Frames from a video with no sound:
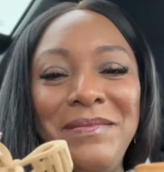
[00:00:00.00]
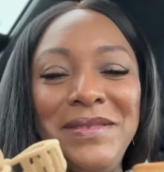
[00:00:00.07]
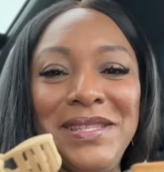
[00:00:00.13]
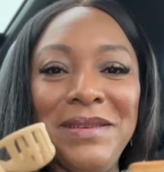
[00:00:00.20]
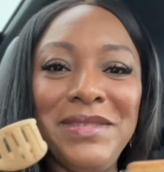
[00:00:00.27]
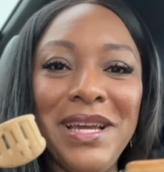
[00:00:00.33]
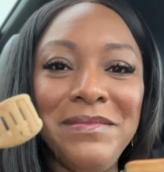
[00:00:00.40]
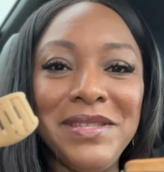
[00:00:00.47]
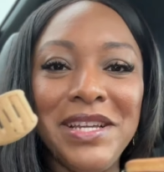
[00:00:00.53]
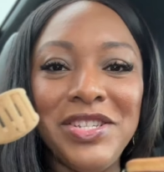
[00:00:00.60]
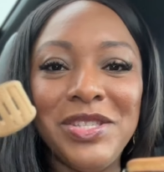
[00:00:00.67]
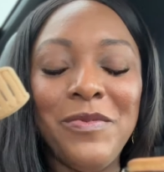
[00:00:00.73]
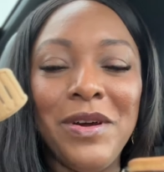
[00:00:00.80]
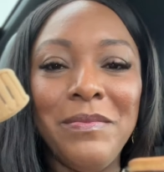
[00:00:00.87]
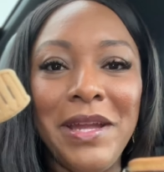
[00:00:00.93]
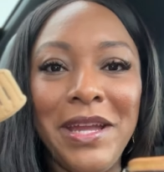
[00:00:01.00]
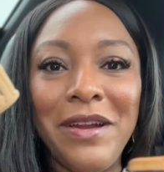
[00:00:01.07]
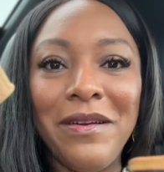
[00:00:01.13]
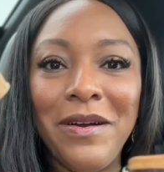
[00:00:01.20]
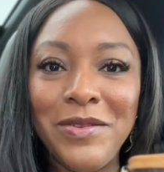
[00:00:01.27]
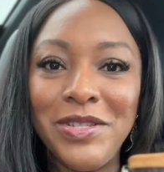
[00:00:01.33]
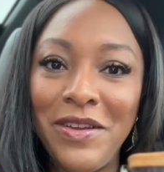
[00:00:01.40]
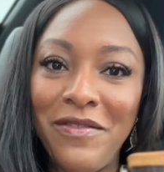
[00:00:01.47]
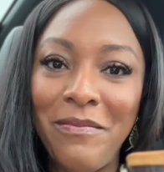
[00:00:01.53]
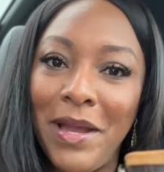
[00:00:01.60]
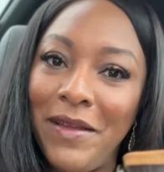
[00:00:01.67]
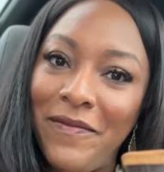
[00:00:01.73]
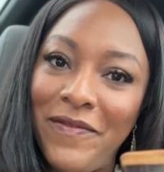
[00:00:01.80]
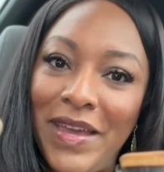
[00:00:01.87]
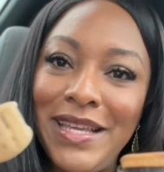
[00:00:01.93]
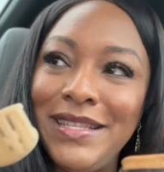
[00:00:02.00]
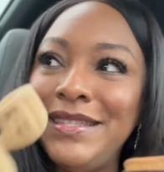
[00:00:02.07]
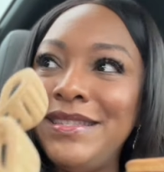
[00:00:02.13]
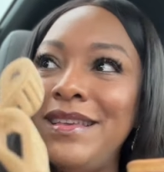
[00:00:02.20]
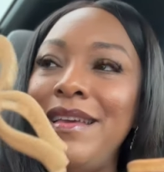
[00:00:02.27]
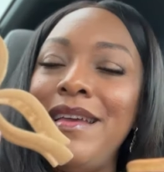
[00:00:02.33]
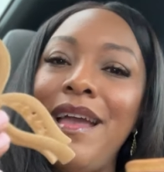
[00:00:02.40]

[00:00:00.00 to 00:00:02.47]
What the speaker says: Sometimes I just want my hair out of my face,